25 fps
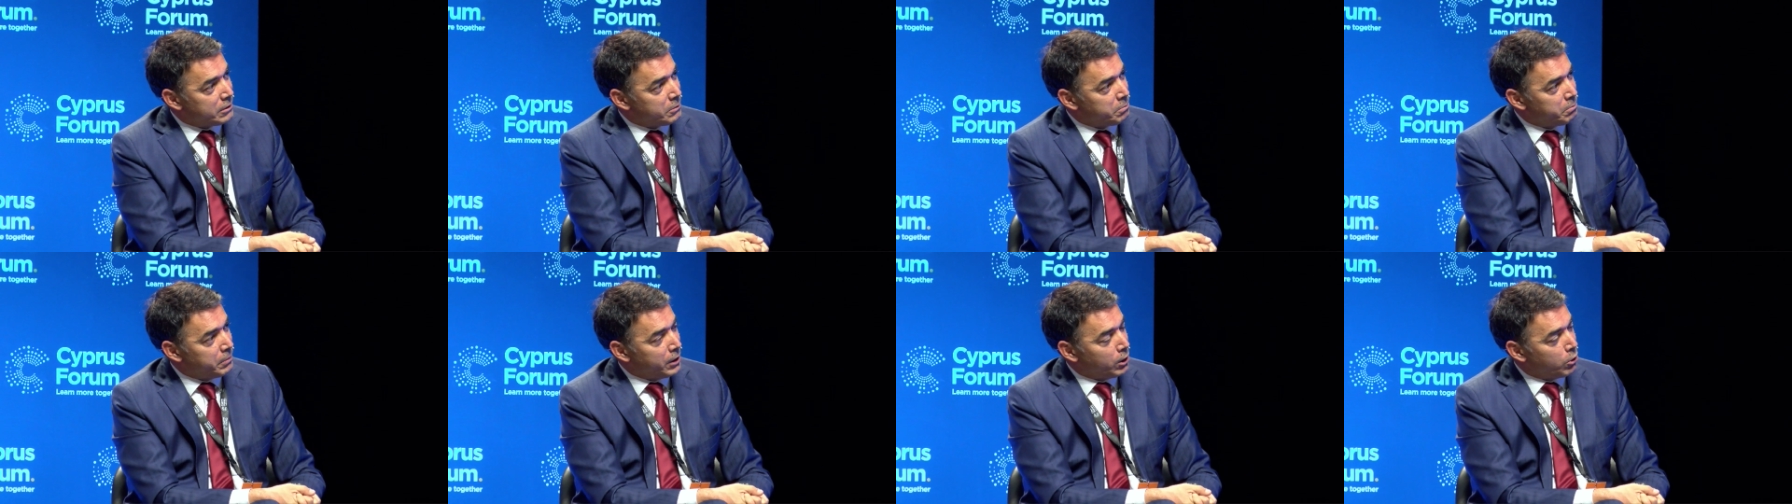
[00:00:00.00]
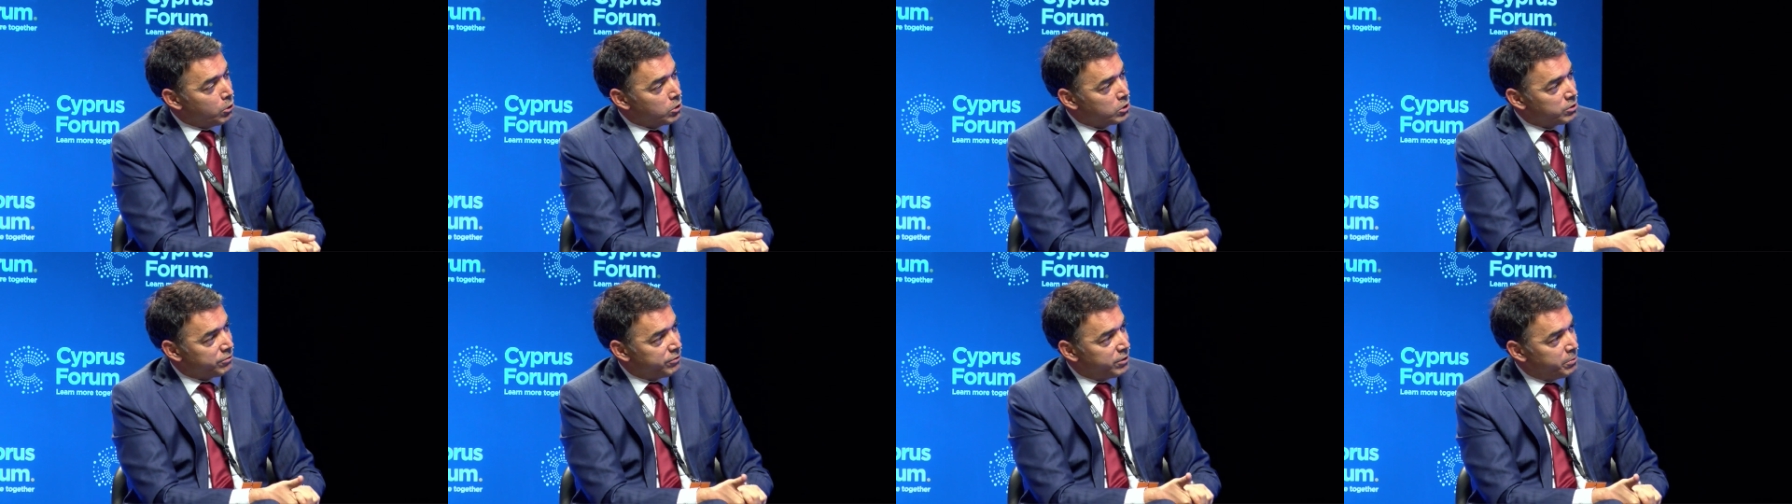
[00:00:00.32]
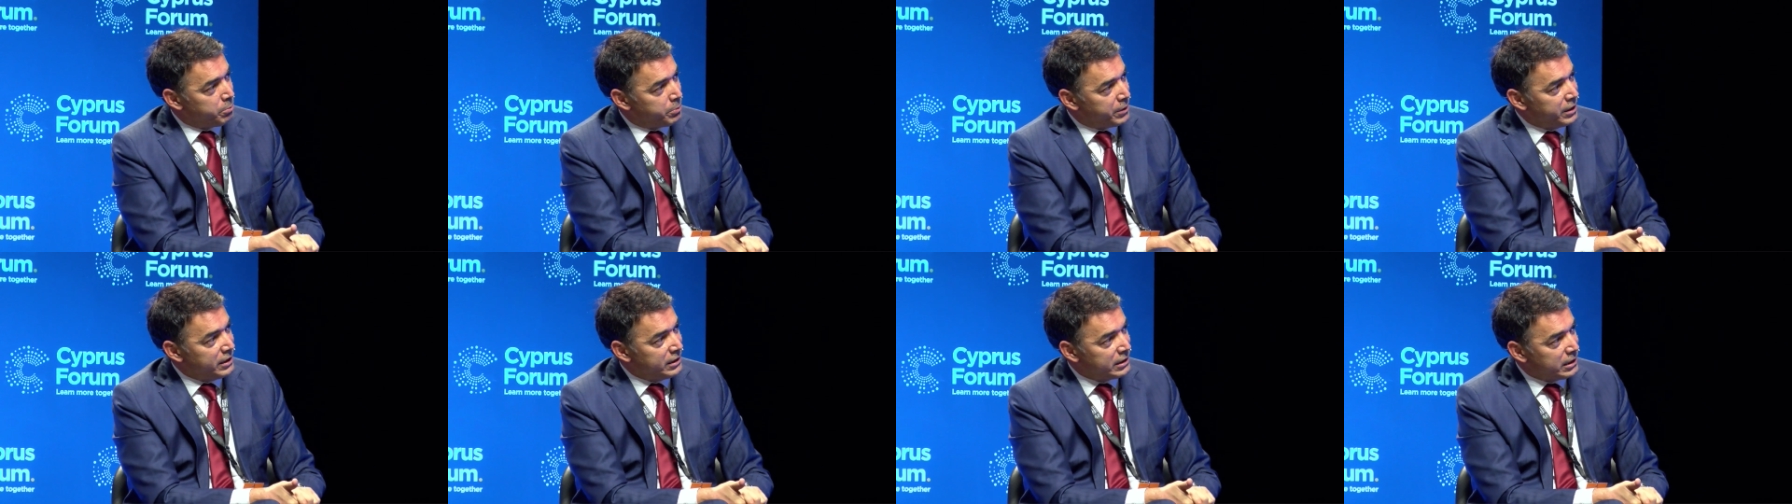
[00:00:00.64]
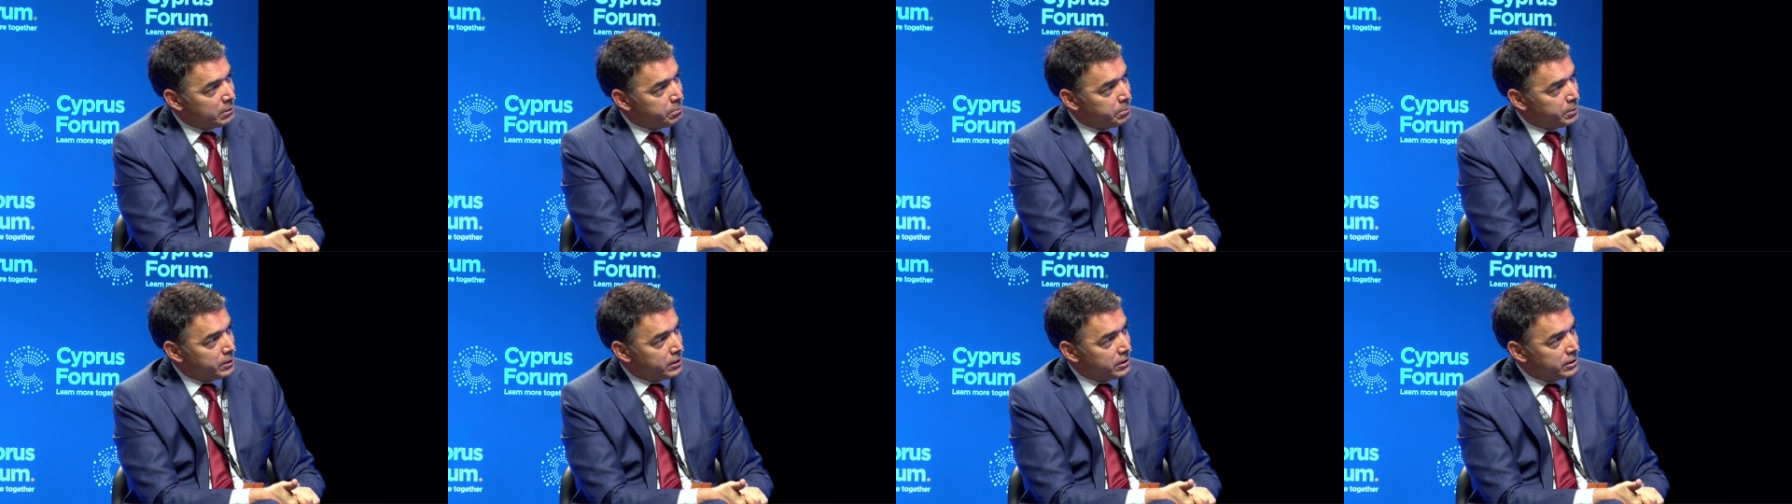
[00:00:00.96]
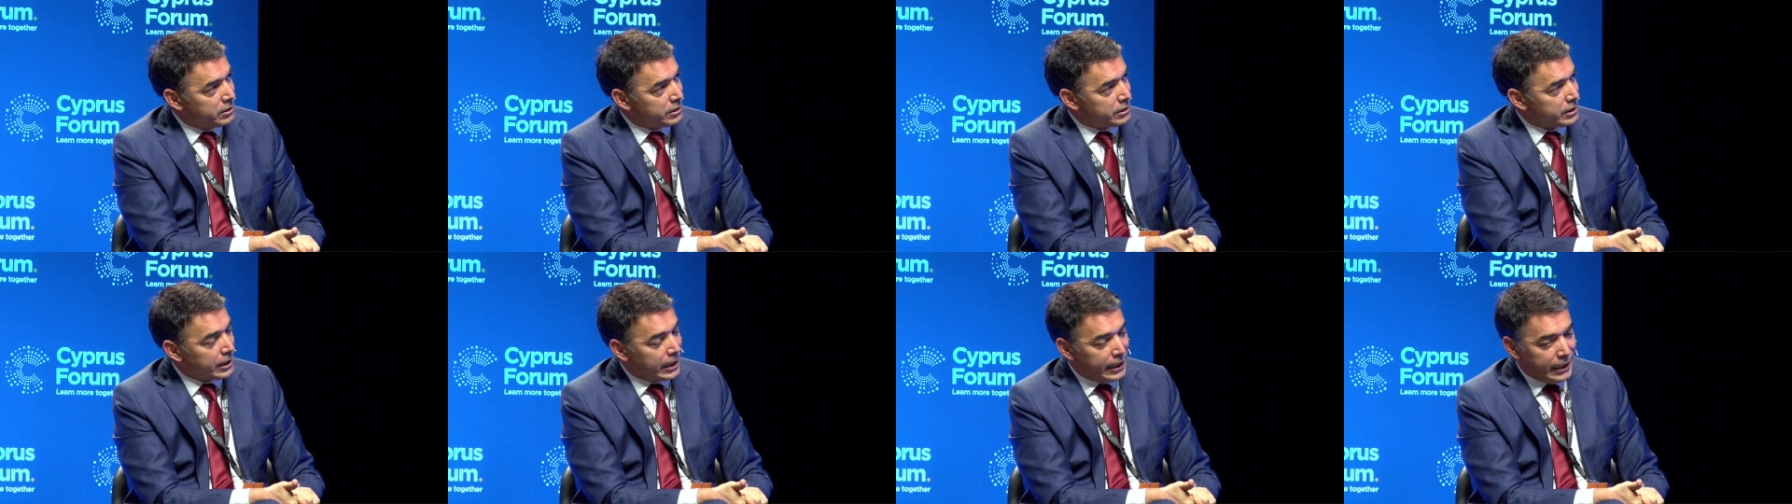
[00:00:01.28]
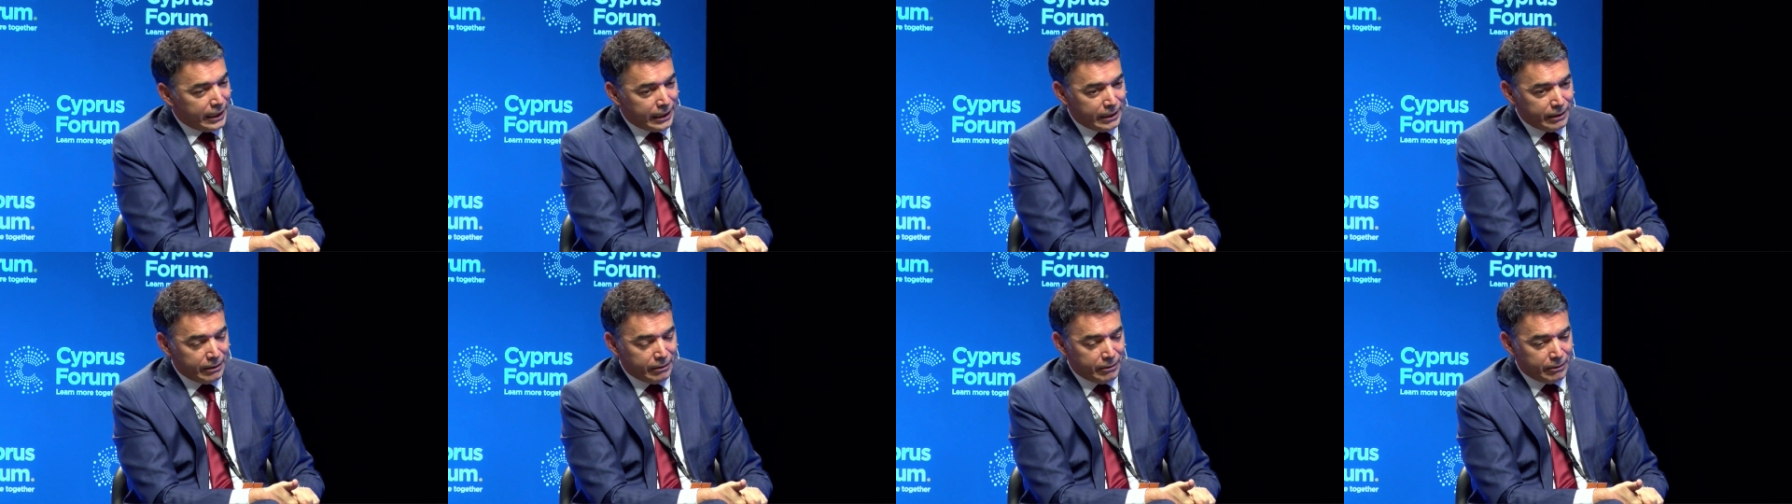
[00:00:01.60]
Because of the principles
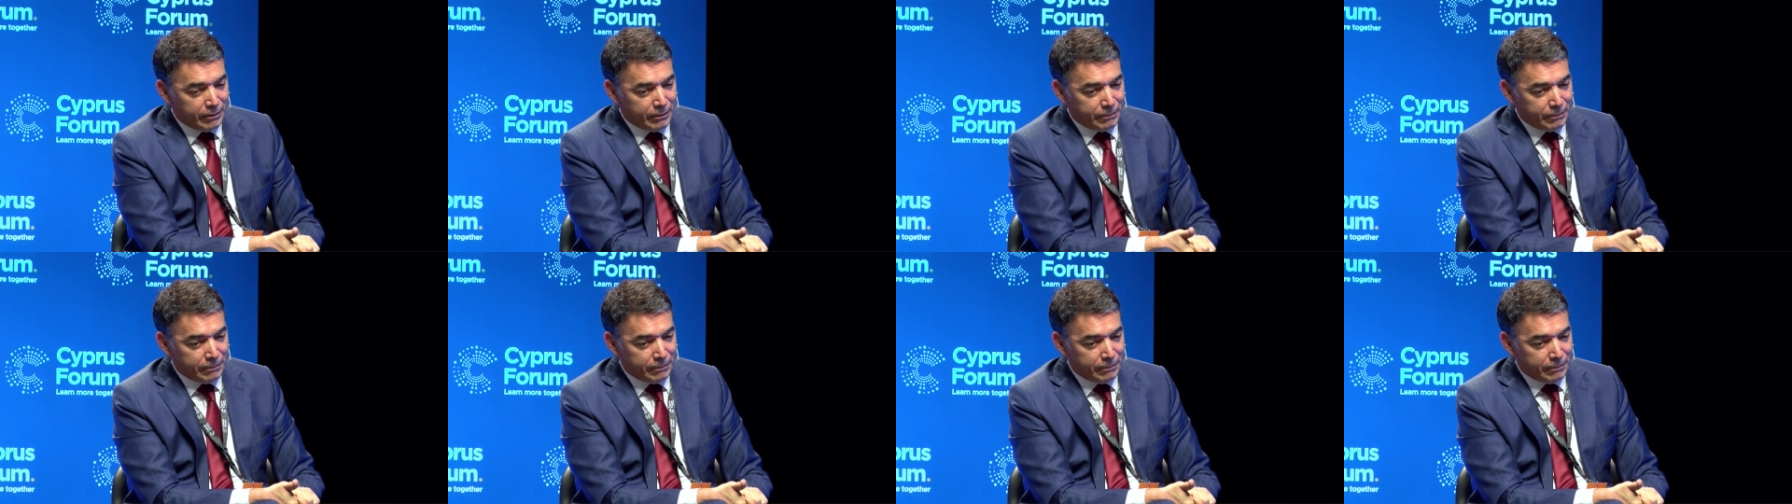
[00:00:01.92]
and